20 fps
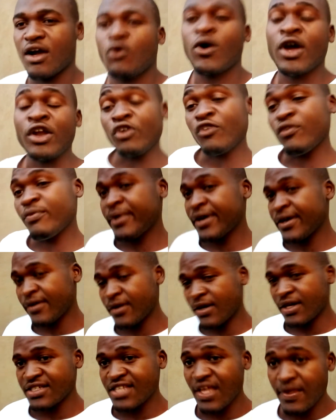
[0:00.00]
One of
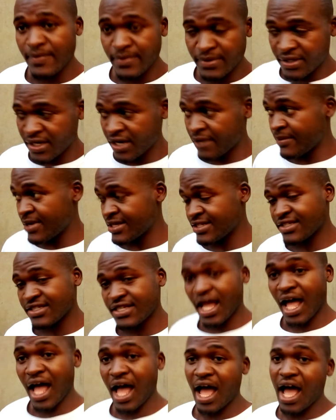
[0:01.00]
my subscribers